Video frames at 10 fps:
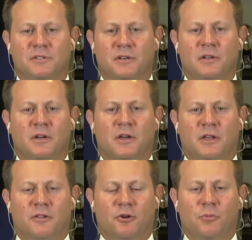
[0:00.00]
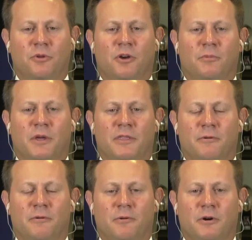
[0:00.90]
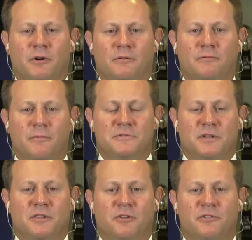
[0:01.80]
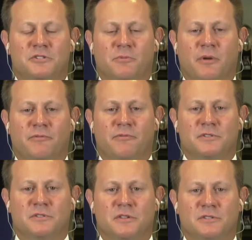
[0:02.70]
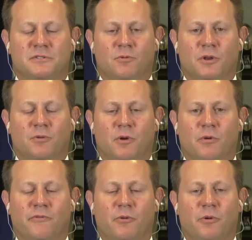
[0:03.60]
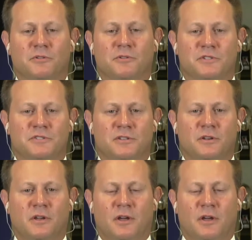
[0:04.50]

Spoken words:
And the group of young men that were representing the University of Memphis this 2021 football season,